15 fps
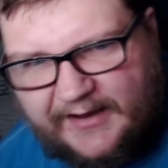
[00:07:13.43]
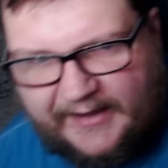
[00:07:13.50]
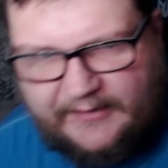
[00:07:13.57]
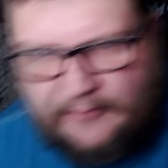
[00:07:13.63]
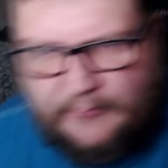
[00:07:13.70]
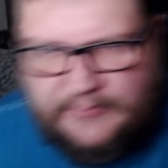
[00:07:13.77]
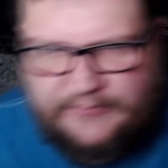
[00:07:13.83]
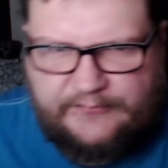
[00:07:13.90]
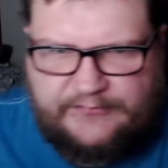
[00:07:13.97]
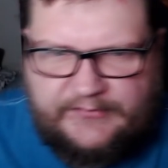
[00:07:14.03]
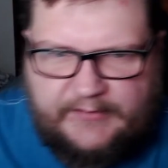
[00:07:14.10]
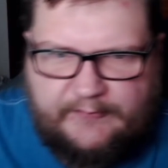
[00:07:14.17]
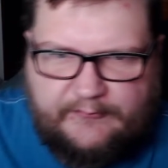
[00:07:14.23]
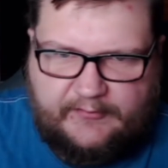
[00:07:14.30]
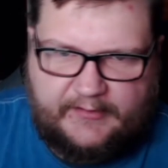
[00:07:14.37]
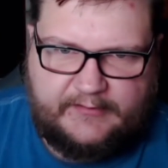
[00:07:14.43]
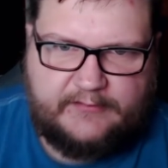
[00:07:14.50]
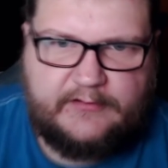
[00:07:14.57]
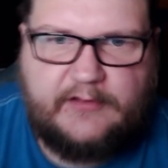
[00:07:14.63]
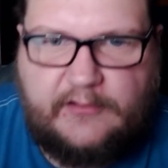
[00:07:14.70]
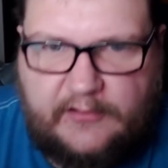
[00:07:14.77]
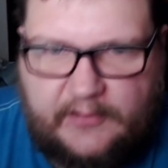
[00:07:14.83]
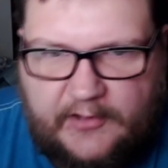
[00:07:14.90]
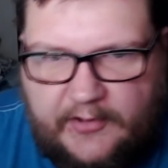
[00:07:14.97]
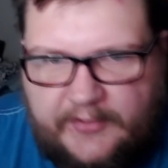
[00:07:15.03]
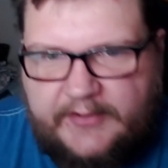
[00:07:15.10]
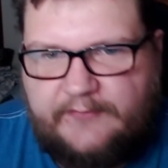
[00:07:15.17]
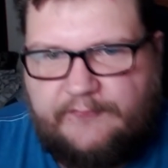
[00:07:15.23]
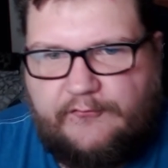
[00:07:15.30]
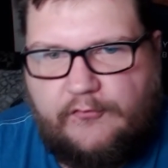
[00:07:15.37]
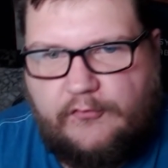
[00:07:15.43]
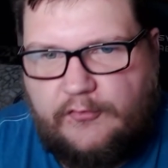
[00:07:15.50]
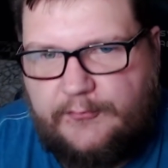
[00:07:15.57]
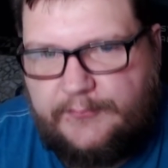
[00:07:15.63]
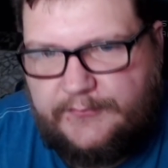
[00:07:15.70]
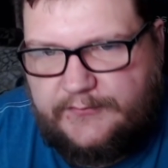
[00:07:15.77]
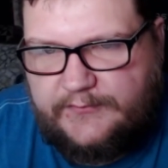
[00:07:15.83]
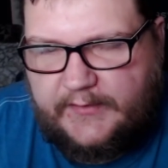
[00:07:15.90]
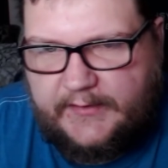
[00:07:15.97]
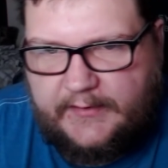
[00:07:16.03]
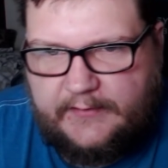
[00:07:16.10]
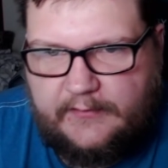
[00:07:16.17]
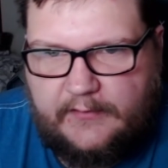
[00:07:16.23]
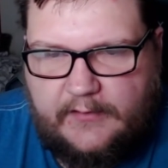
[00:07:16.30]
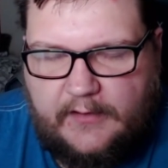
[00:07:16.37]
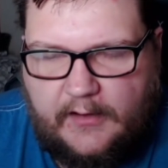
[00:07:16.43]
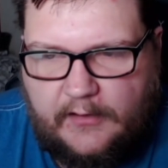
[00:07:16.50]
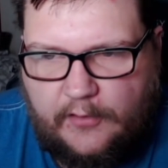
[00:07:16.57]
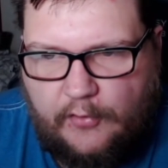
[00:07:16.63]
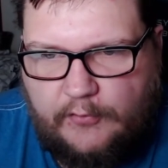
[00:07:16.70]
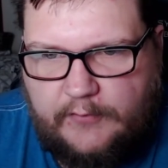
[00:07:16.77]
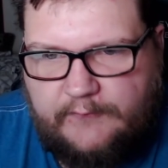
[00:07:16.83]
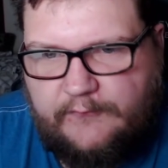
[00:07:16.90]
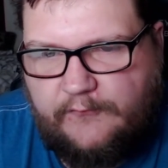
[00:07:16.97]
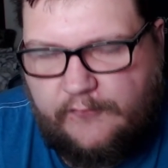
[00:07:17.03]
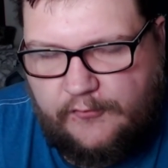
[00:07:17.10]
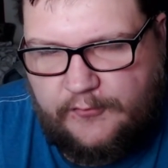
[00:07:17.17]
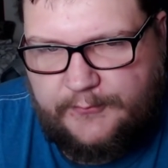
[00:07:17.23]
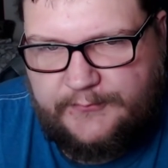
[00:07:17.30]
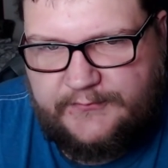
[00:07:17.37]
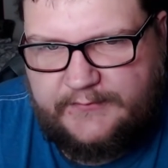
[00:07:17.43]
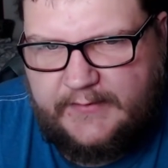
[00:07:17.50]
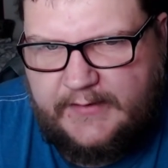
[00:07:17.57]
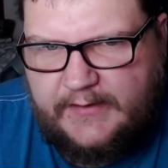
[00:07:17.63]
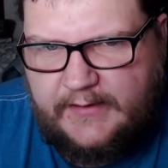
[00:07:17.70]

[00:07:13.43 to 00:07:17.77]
Kind of what you see with like the Galarian forms and Alolan forms.